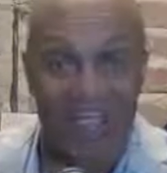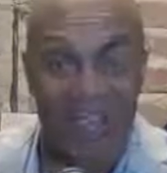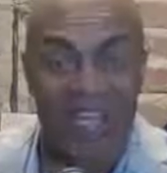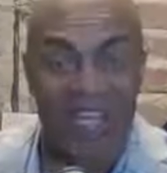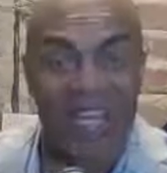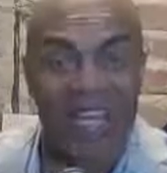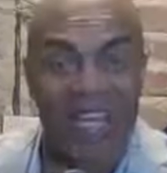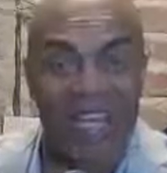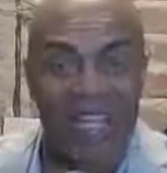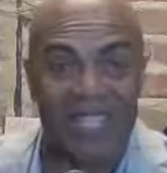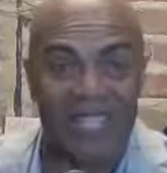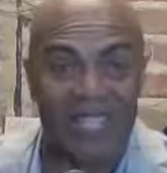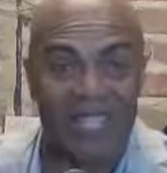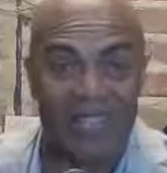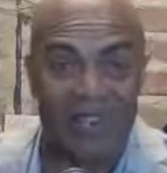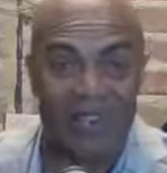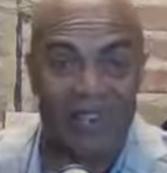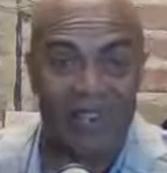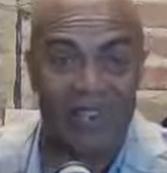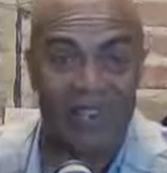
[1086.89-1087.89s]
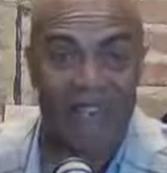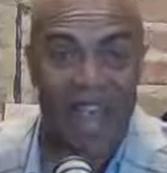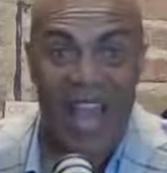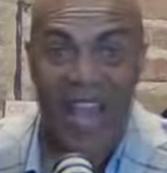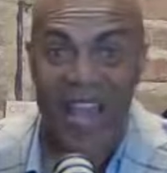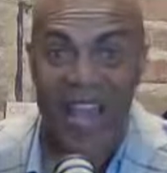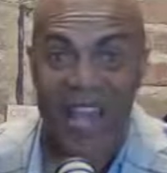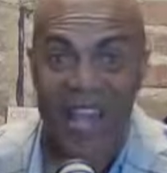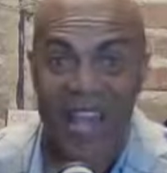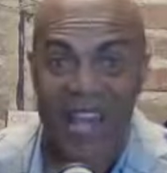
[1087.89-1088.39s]
related uh,
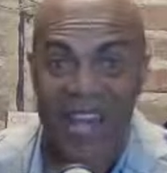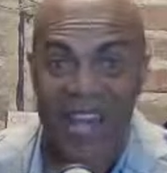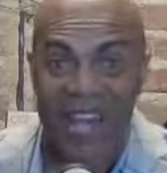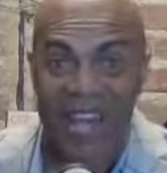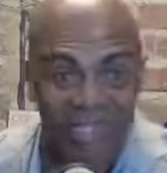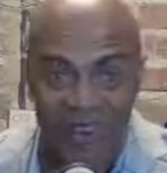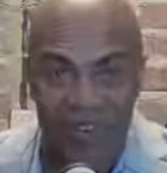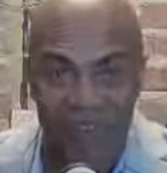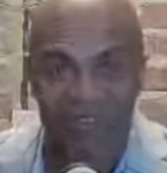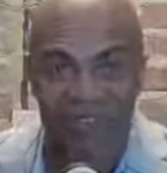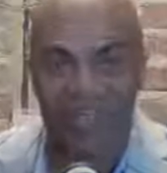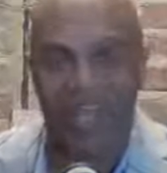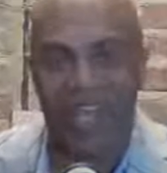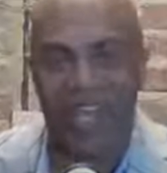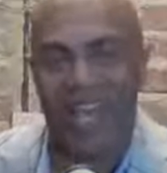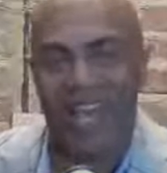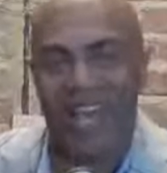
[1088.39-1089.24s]
reality shows.